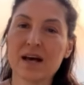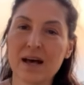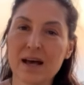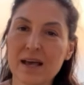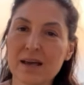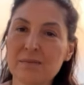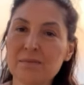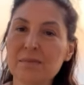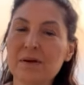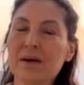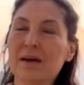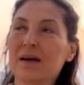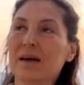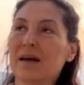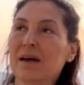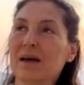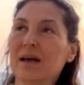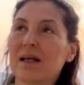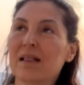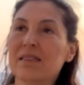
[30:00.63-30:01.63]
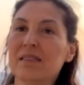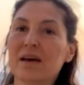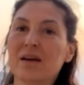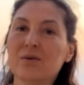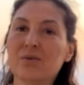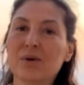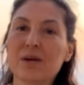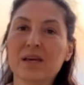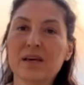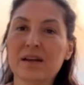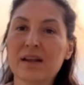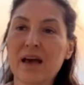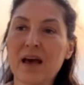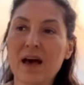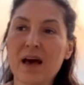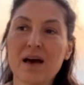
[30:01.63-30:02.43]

time and then we can